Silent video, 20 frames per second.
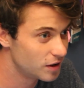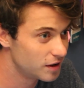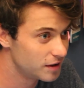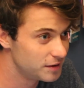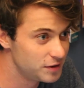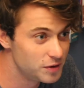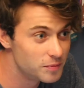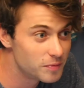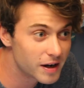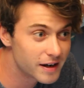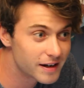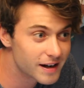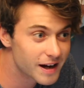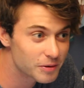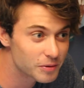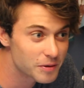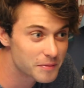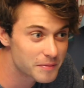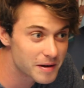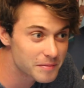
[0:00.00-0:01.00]
Maybe. You might
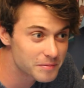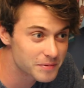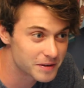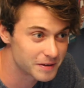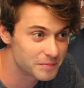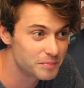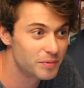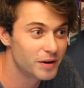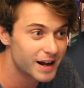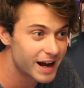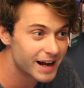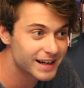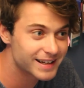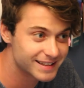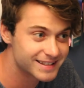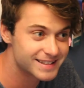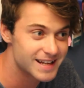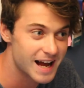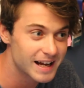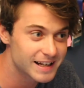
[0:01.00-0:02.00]
not remember, but I
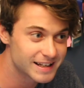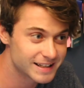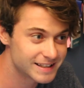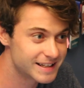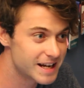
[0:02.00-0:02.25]
can